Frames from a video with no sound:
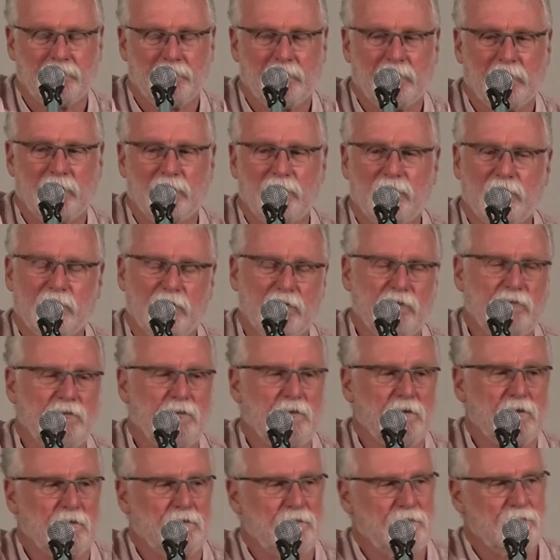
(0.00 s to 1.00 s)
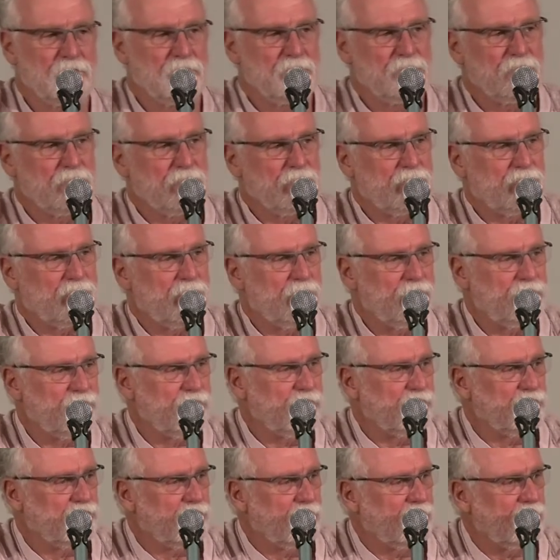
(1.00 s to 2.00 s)
So she is. She's a trophy
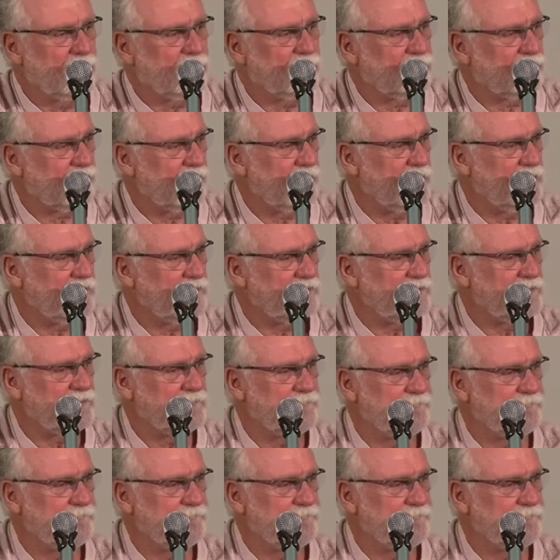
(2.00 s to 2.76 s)
of God's grace,